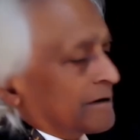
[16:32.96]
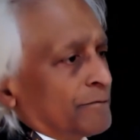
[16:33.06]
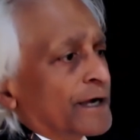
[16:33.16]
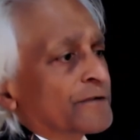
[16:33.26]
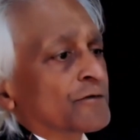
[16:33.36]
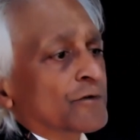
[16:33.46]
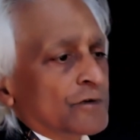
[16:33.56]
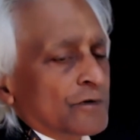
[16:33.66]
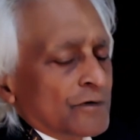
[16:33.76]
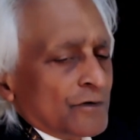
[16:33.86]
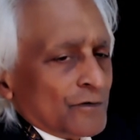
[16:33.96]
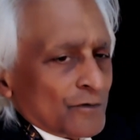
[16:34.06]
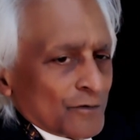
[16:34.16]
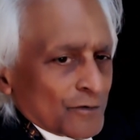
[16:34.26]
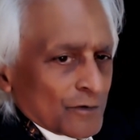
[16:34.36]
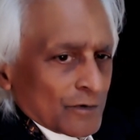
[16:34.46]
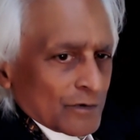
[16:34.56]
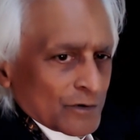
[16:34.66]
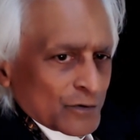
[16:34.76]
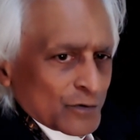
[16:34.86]
breakthrough
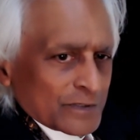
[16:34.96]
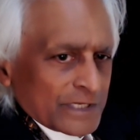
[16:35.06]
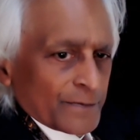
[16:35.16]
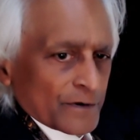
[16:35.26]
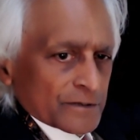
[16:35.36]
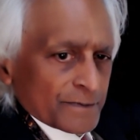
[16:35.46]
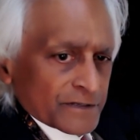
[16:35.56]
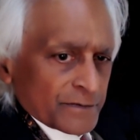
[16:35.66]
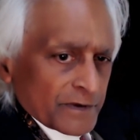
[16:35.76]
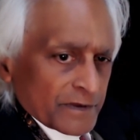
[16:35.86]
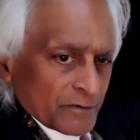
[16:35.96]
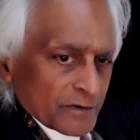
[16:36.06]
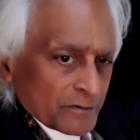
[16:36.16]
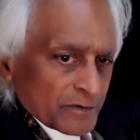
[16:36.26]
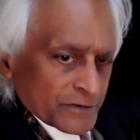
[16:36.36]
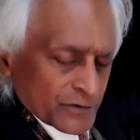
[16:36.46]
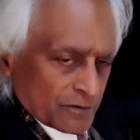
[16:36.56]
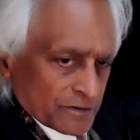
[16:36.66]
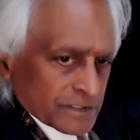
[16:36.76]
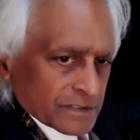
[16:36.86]
to a deeper intimacy with the
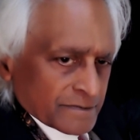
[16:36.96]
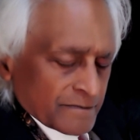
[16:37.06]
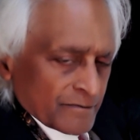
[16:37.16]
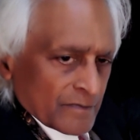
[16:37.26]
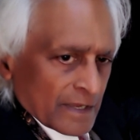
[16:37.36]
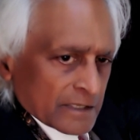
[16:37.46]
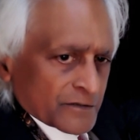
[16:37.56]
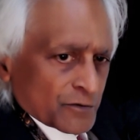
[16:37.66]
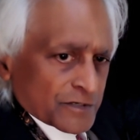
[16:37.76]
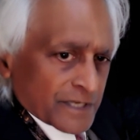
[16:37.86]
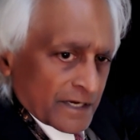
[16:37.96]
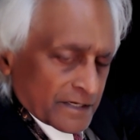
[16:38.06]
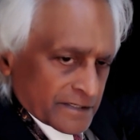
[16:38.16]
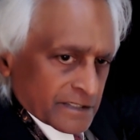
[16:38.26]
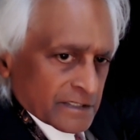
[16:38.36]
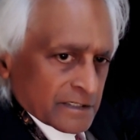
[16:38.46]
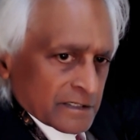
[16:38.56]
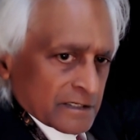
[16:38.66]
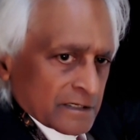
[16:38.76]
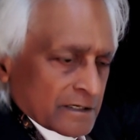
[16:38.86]
source and source science
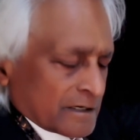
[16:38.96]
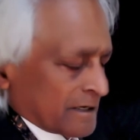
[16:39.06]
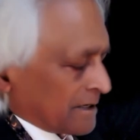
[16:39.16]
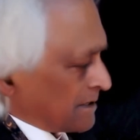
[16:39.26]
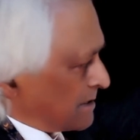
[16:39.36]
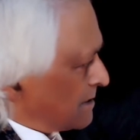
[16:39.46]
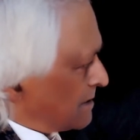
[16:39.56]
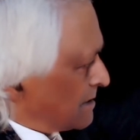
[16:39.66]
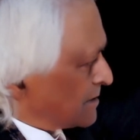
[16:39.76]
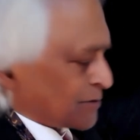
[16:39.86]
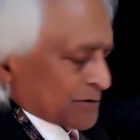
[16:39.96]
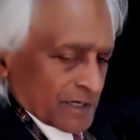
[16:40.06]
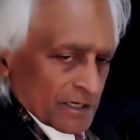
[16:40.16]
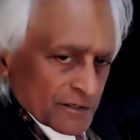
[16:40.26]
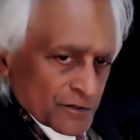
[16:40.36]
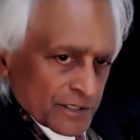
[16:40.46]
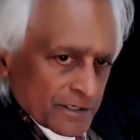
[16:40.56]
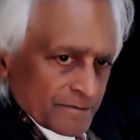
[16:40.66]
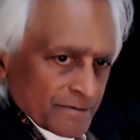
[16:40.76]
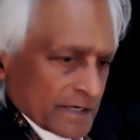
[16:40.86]
and
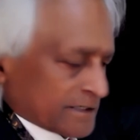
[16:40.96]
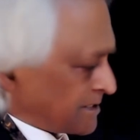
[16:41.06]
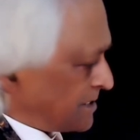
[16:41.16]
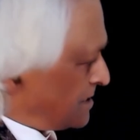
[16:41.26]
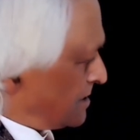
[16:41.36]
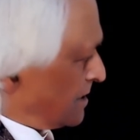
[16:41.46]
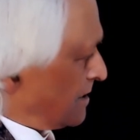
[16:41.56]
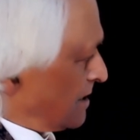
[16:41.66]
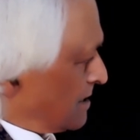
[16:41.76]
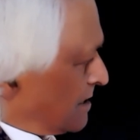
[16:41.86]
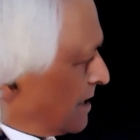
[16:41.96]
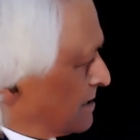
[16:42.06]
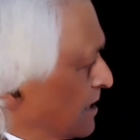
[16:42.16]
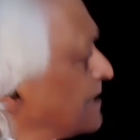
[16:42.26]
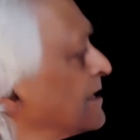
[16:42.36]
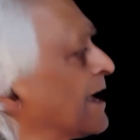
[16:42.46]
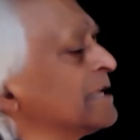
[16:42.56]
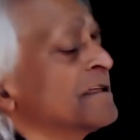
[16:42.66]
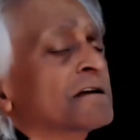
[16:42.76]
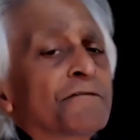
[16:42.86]
sourceology, and to see and to
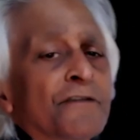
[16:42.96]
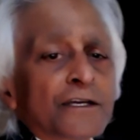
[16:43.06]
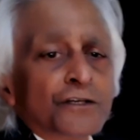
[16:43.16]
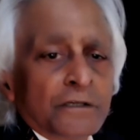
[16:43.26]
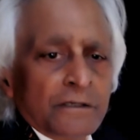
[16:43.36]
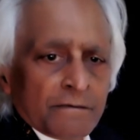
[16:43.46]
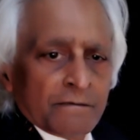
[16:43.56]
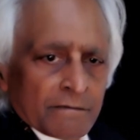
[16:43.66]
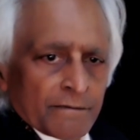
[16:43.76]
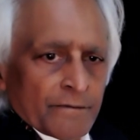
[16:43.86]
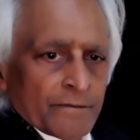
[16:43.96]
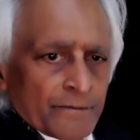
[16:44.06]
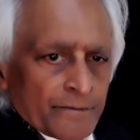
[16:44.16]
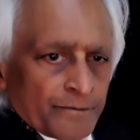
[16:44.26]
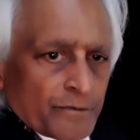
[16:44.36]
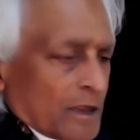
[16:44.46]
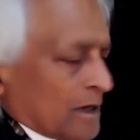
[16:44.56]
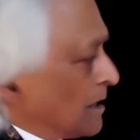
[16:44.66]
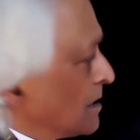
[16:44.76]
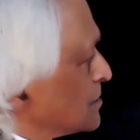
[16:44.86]
end the conflation.
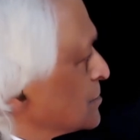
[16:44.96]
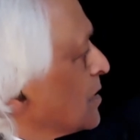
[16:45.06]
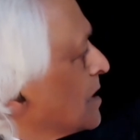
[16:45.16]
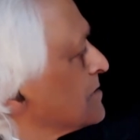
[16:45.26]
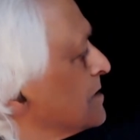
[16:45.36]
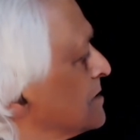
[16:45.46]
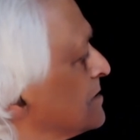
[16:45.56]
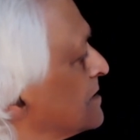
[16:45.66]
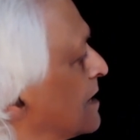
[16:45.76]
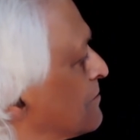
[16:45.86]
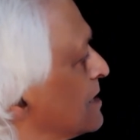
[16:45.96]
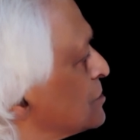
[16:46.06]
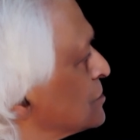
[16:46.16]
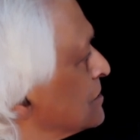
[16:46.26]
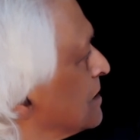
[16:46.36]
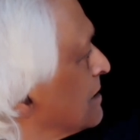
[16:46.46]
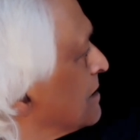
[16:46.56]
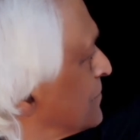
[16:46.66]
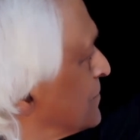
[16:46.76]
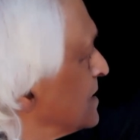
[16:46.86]
So the narration
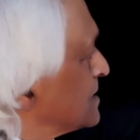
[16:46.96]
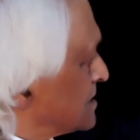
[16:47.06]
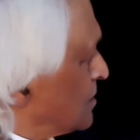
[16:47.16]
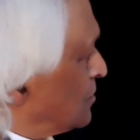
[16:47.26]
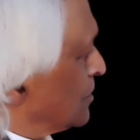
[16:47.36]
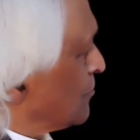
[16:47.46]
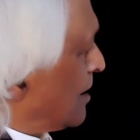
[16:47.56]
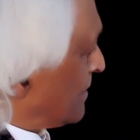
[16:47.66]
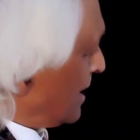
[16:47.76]
of this hologram